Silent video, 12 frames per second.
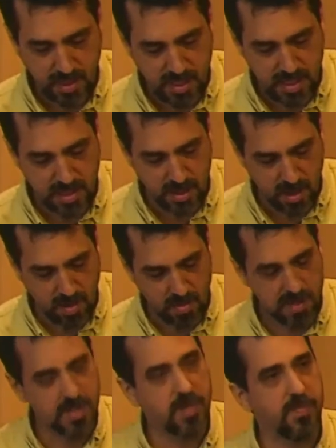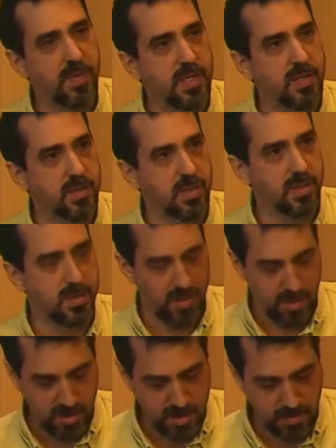It is our self-interest
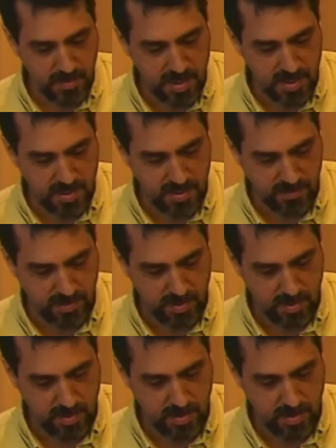to be indifferent.